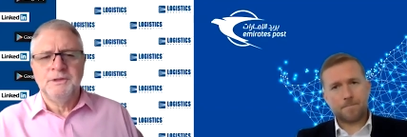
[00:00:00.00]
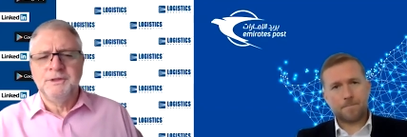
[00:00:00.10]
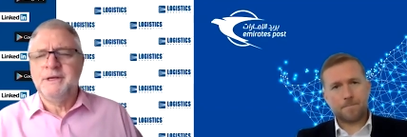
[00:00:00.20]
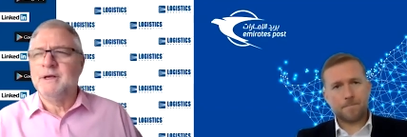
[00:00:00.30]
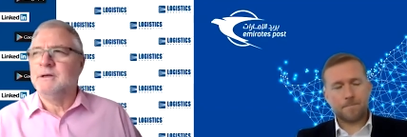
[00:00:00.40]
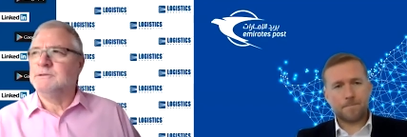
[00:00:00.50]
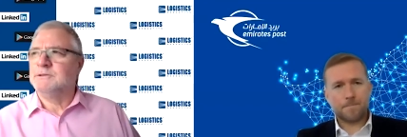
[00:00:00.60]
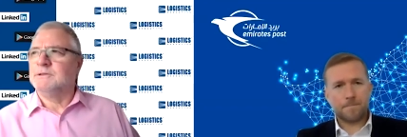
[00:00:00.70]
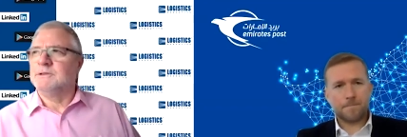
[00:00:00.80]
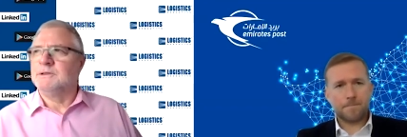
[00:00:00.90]
Speaker 1: Yeah,
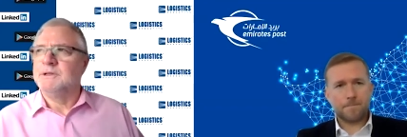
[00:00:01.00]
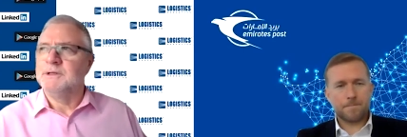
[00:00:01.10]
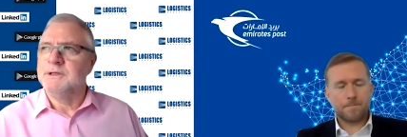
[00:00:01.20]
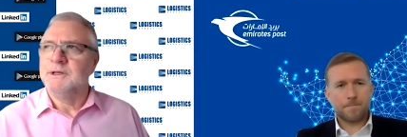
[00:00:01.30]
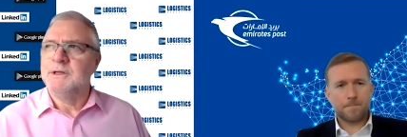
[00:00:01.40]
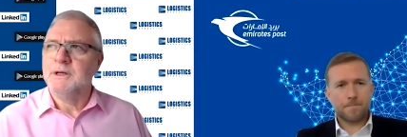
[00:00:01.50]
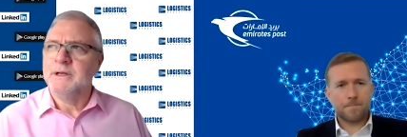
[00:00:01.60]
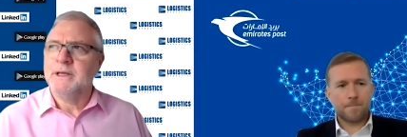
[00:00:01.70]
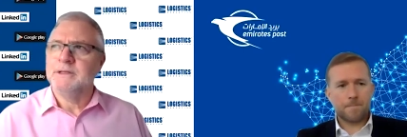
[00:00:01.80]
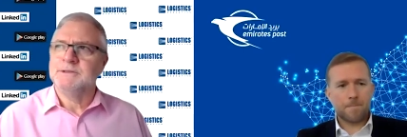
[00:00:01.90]
it's, uh,
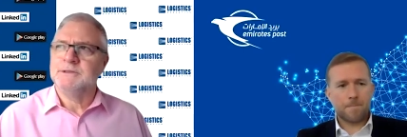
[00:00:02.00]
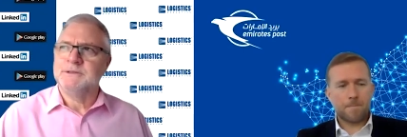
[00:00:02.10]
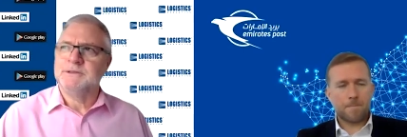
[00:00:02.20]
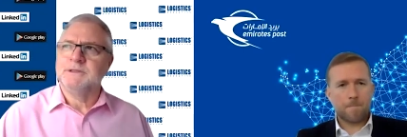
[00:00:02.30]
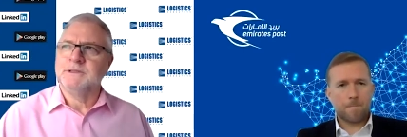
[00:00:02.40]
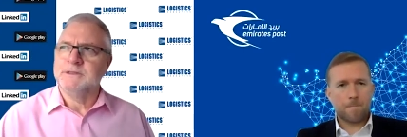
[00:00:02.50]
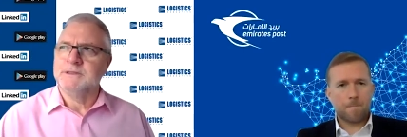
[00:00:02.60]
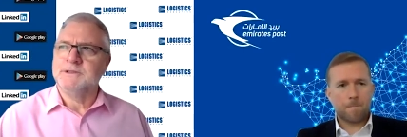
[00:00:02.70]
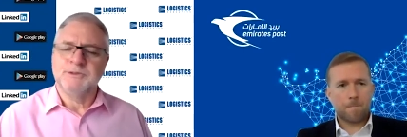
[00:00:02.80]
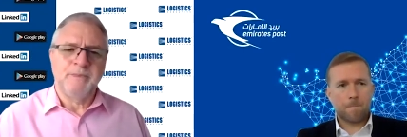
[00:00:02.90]
I guess it's
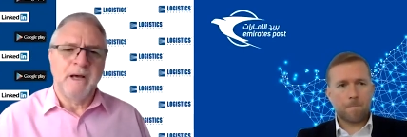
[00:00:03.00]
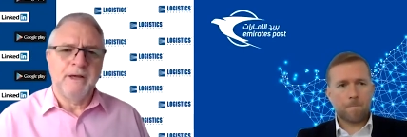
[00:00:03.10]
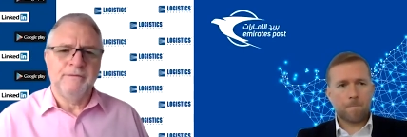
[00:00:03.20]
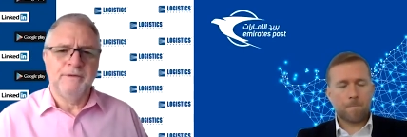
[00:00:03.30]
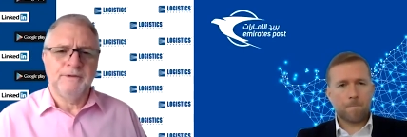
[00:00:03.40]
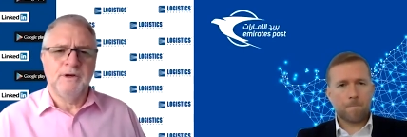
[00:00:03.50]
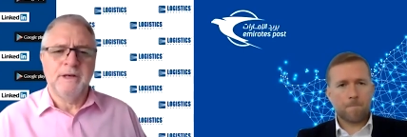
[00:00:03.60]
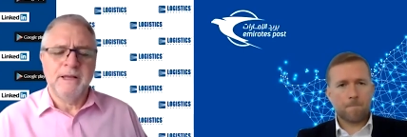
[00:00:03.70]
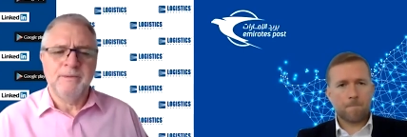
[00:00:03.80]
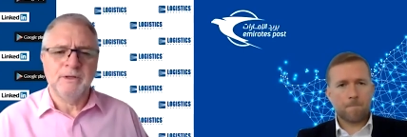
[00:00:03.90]
uh, just part of the
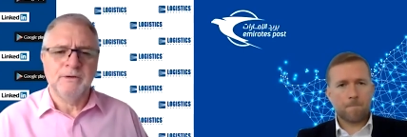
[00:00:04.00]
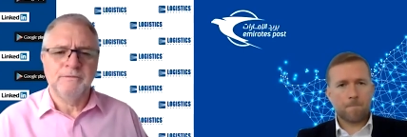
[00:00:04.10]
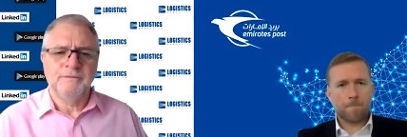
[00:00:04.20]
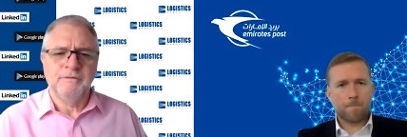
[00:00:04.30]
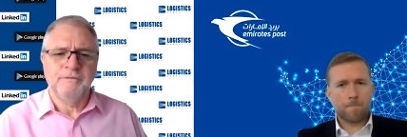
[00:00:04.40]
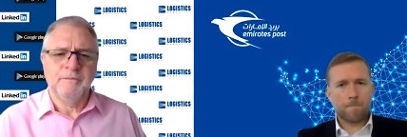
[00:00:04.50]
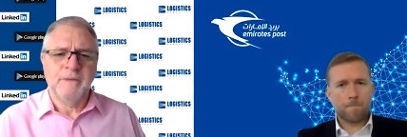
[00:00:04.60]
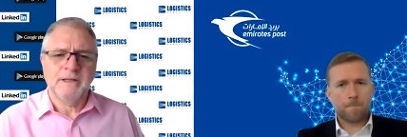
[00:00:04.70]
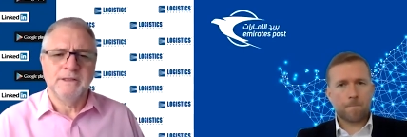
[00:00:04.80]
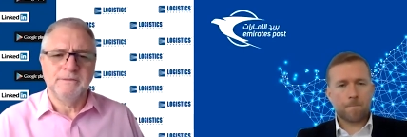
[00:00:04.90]
dynamic of, of
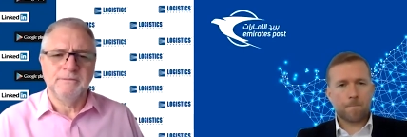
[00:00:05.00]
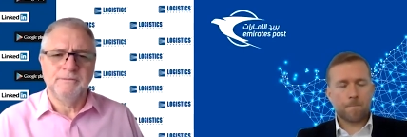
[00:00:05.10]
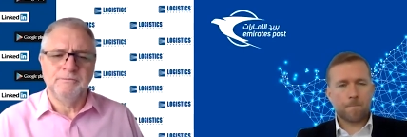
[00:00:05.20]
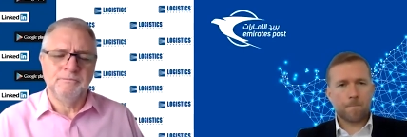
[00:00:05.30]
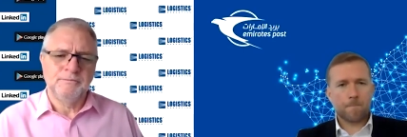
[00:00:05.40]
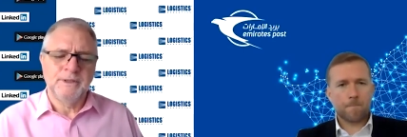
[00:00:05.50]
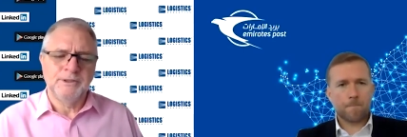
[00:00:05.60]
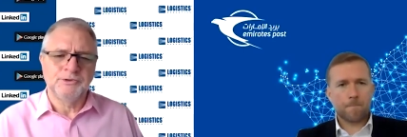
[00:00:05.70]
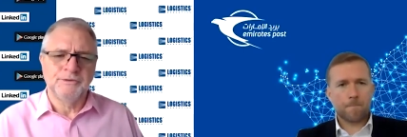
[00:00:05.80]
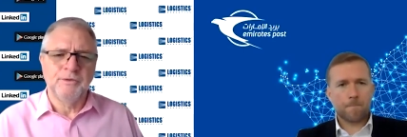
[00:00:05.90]
market
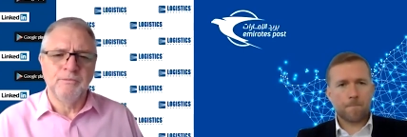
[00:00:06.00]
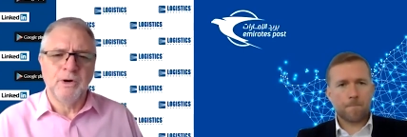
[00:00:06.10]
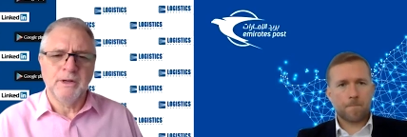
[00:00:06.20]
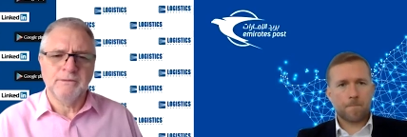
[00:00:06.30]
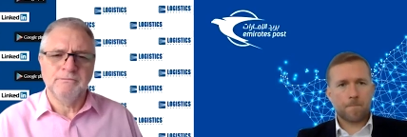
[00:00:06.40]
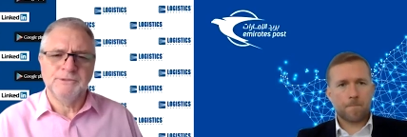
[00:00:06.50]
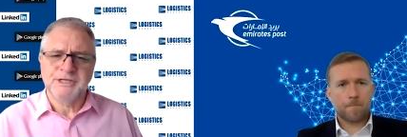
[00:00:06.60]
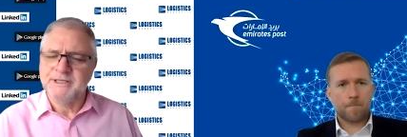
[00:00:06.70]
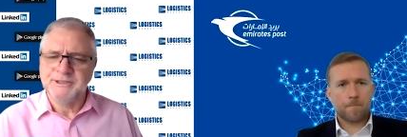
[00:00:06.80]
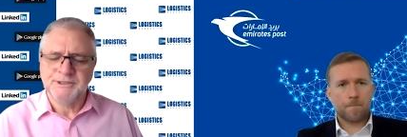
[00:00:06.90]
being driven by
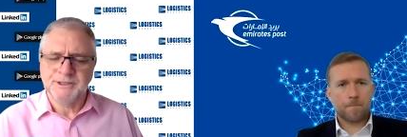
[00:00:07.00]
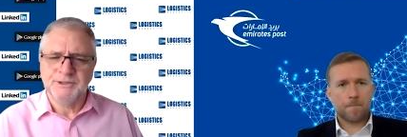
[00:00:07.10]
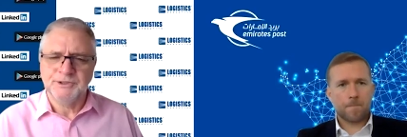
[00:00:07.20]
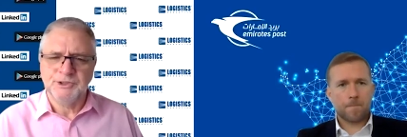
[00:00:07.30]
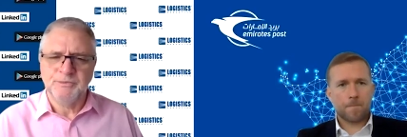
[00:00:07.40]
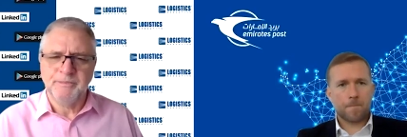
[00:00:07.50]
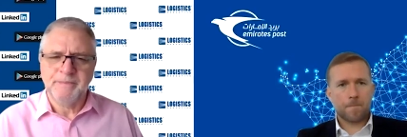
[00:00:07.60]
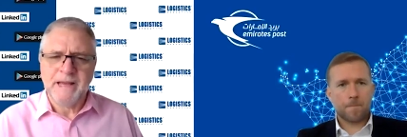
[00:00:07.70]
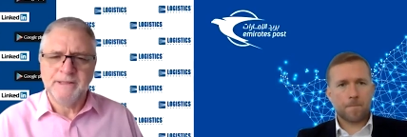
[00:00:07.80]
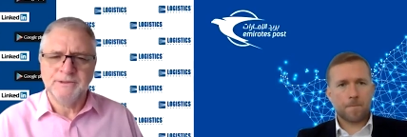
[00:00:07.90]
changes in consumer
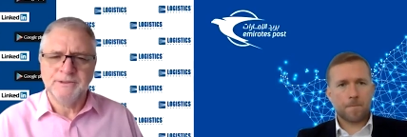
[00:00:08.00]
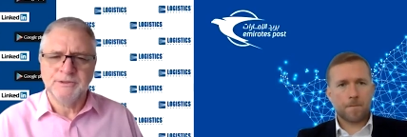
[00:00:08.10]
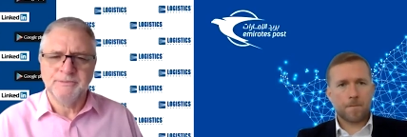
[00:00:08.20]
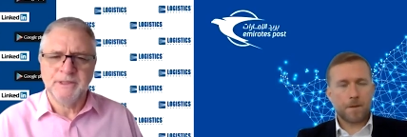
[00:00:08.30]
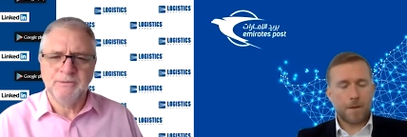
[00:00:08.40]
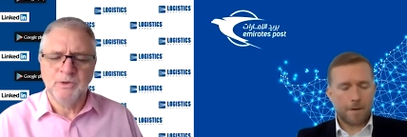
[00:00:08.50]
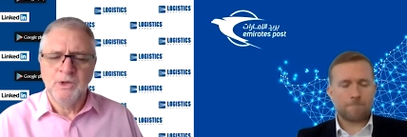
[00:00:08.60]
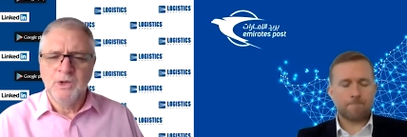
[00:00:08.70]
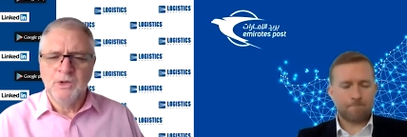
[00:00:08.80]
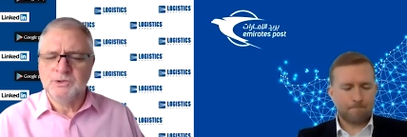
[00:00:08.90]
patterns. I
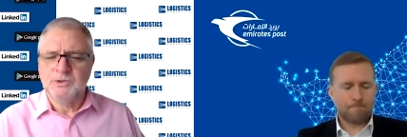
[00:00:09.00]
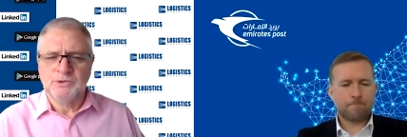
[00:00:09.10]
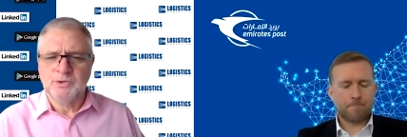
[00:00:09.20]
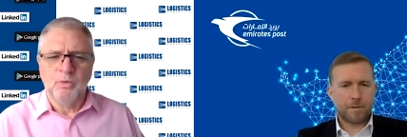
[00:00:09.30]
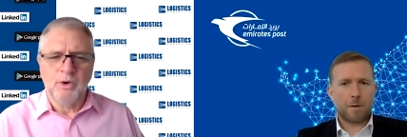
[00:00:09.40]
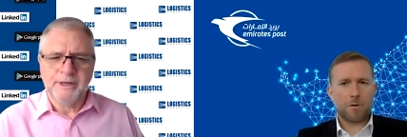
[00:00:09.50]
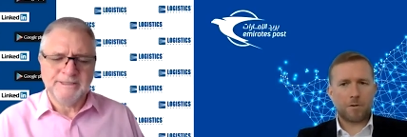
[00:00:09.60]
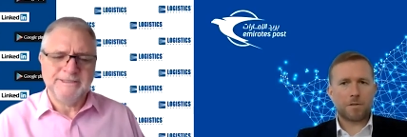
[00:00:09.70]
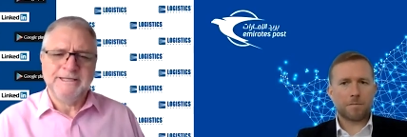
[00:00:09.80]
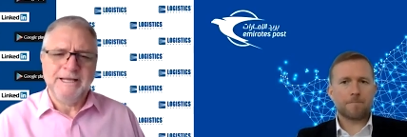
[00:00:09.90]
mean, to, to what
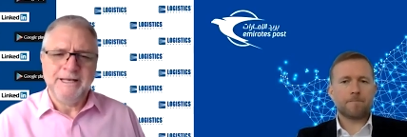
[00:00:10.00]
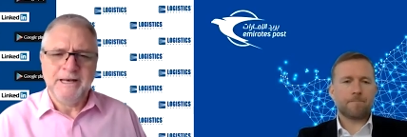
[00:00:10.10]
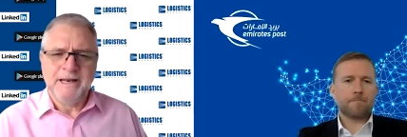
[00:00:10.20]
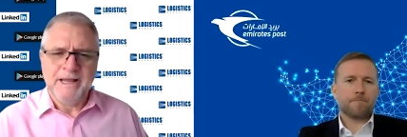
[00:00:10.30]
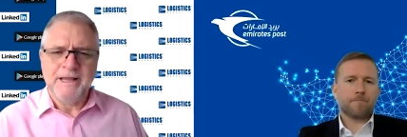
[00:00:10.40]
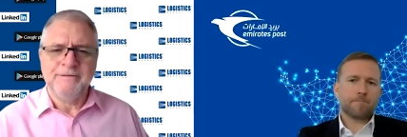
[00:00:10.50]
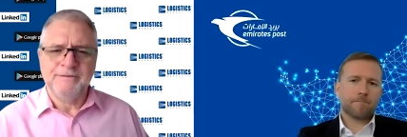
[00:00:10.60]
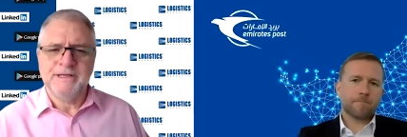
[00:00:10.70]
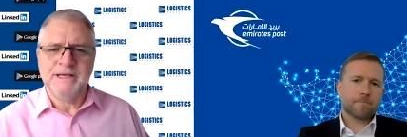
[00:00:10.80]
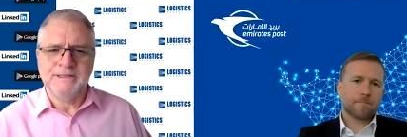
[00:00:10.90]
extent
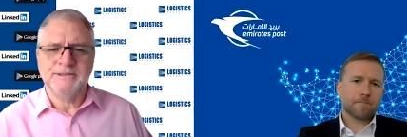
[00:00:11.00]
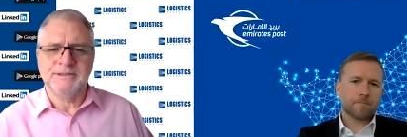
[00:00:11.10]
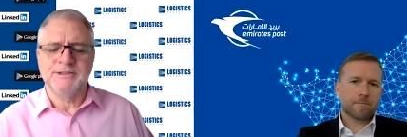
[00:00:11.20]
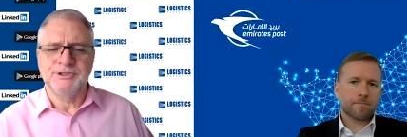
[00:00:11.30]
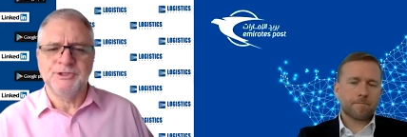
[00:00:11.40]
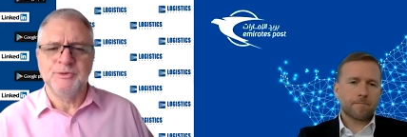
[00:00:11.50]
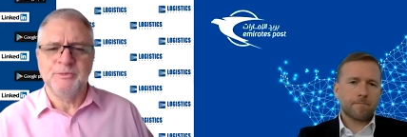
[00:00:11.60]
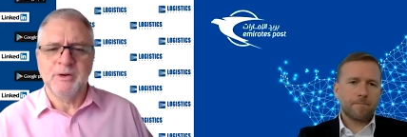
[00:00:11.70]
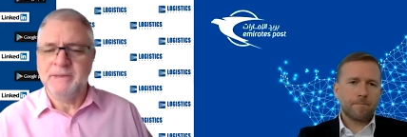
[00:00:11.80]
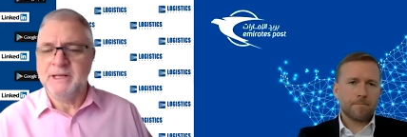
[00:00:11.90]
has, has
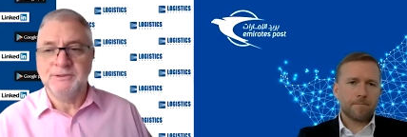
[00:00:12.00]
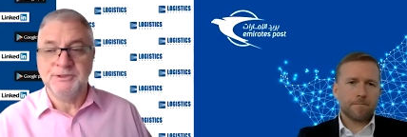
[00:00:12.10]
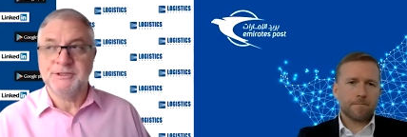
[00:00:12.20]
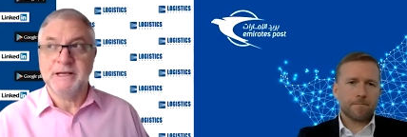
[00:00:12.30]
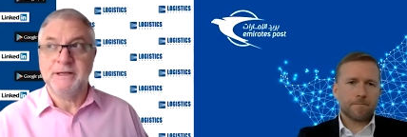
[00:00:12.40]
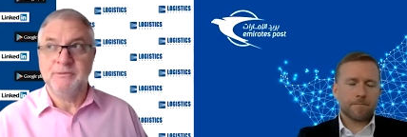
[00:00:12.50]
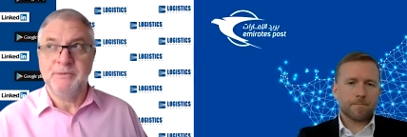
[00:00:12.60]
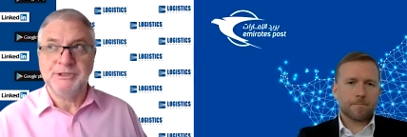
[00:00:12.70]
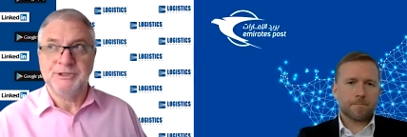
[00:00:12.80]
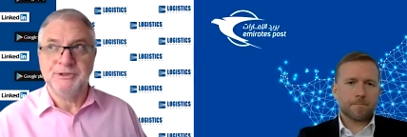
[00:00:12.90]
consumer, I mean, as you say,
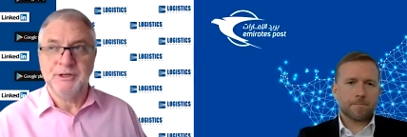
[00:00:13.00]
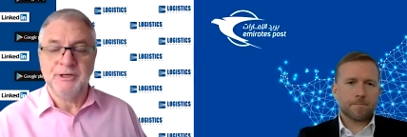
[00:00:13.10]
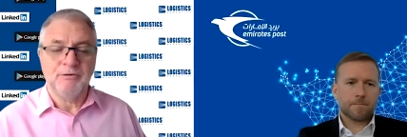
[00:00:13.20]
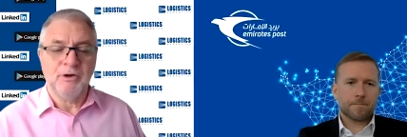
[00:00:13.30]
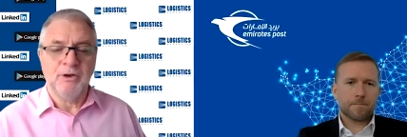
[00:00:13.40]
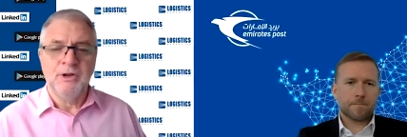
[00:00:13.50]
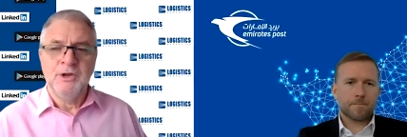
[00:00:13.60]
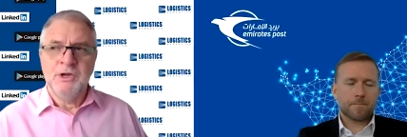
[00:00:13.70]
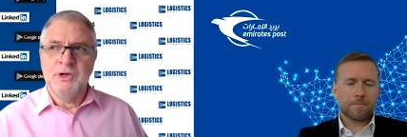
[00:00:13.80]
you mentioned earlier on,